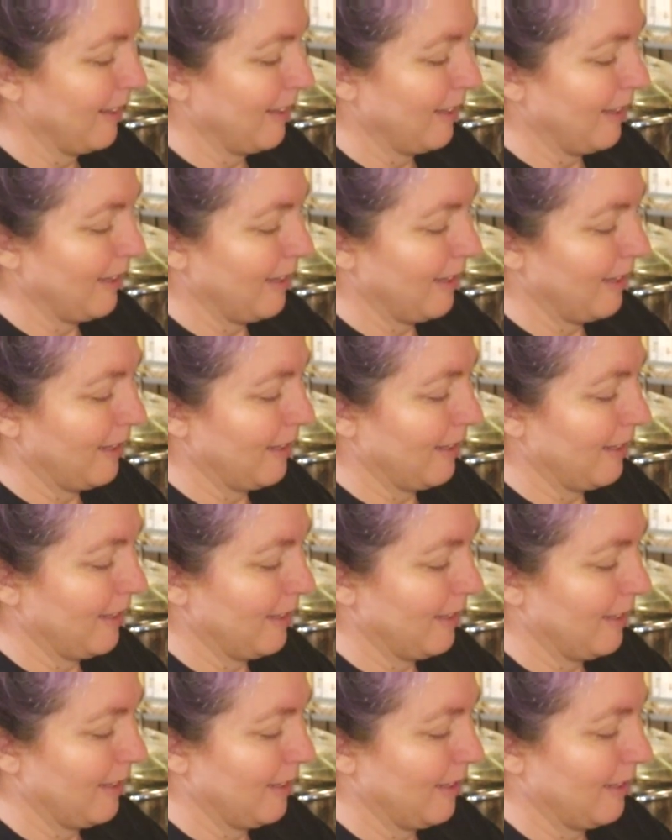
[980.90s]
uh,
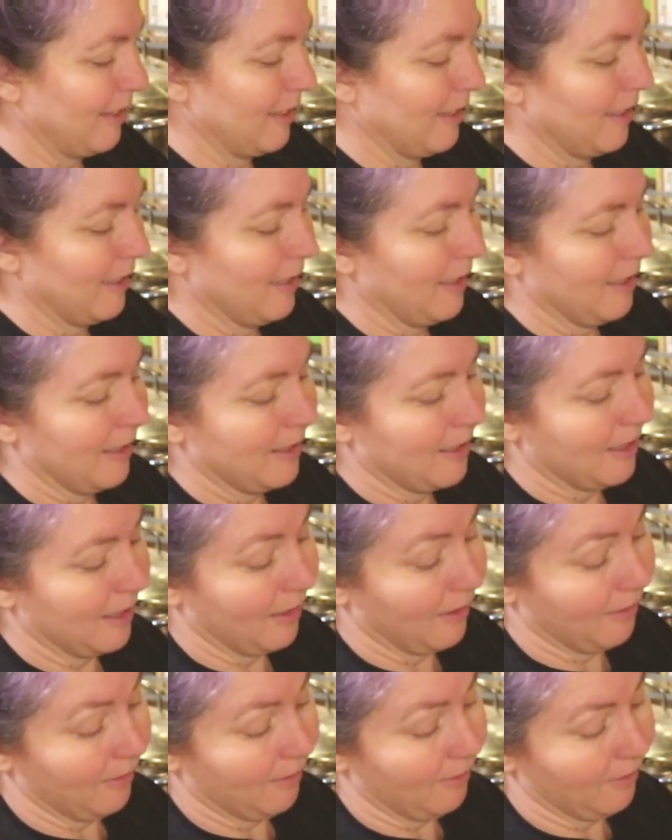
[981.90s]

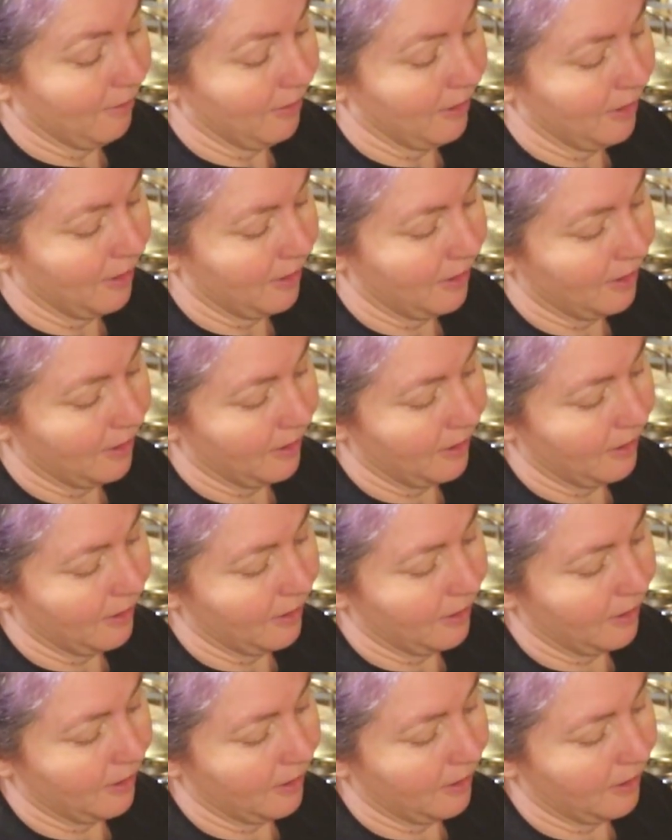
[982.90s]
so
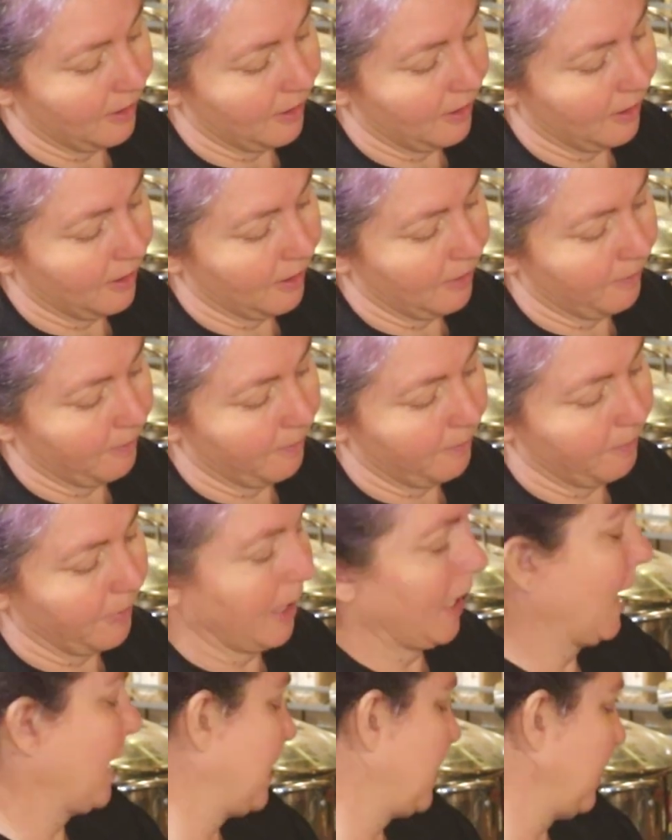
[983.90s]
um,
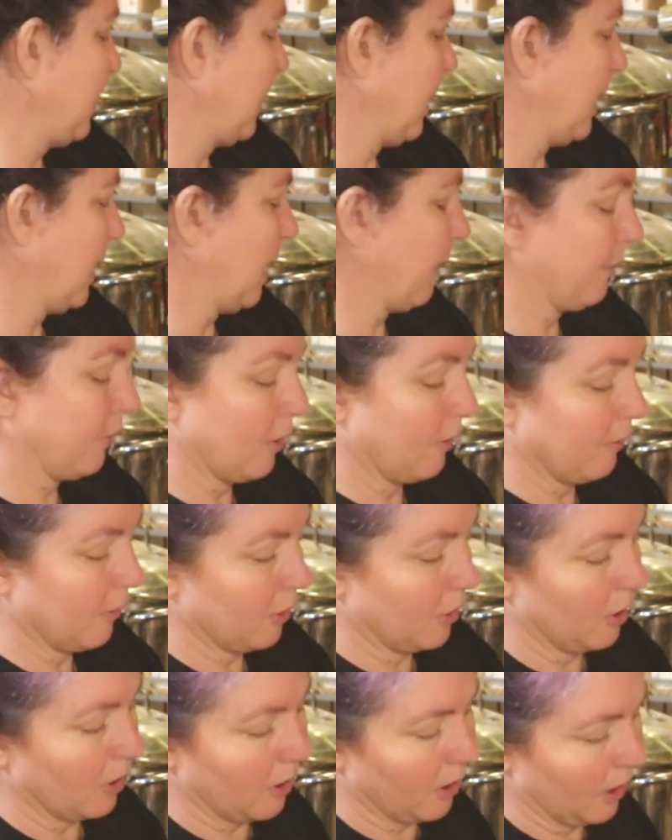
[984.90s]
but I still had leftover
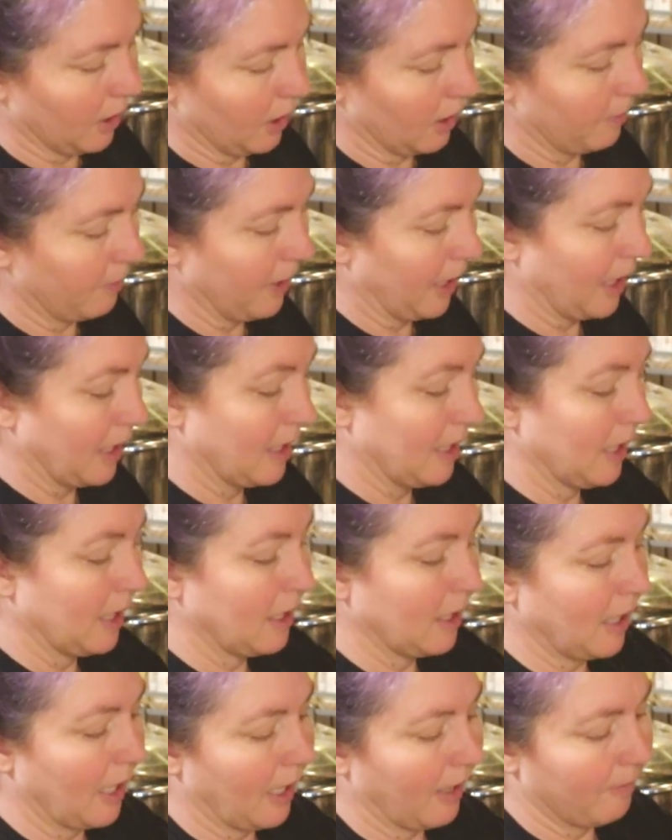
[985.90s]
tonic, but I
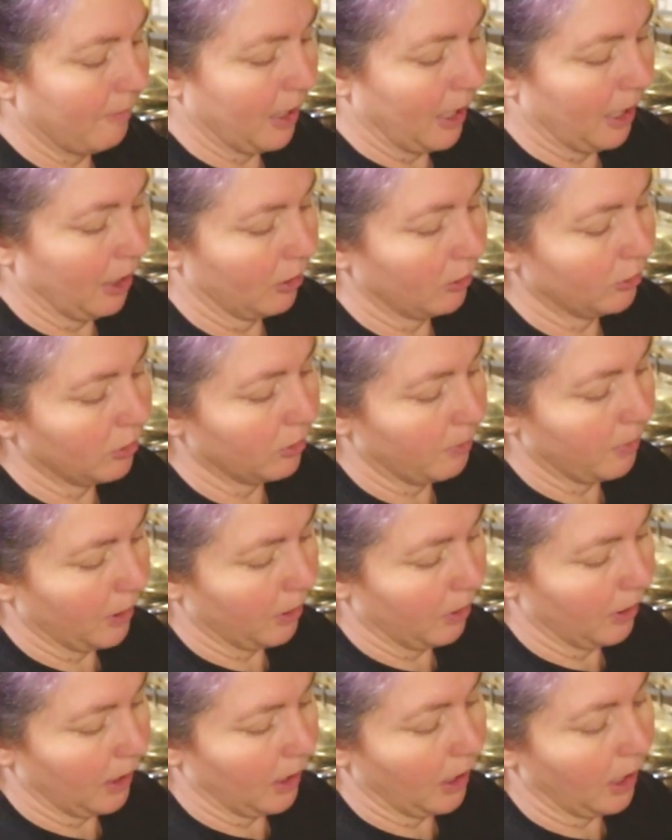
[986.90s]
didn't have my
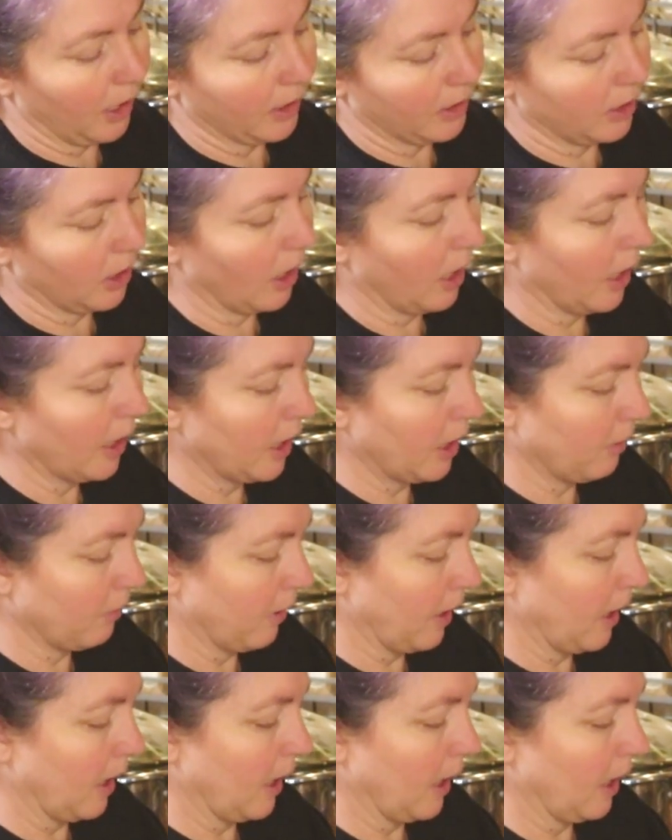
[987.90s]
elderberry hot toddy
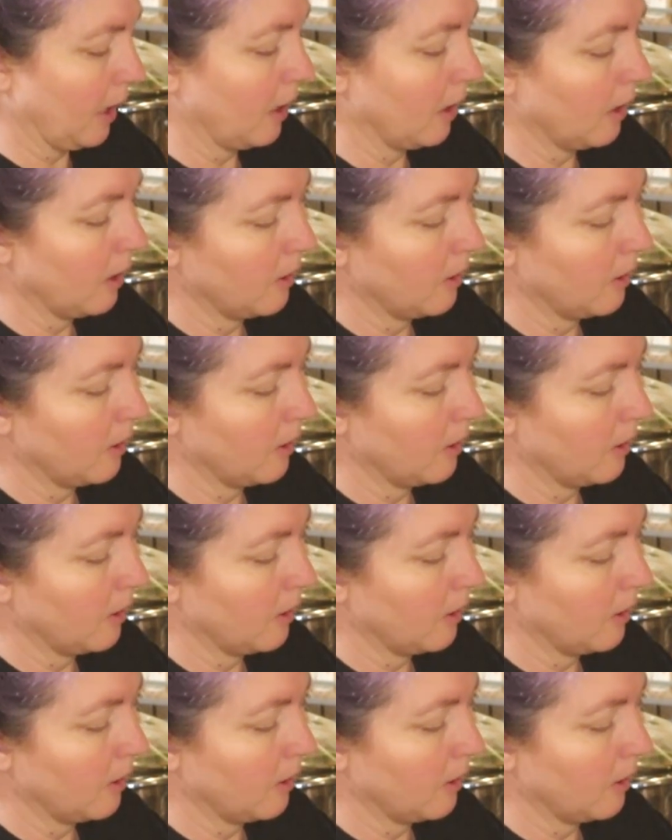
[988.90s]
ready.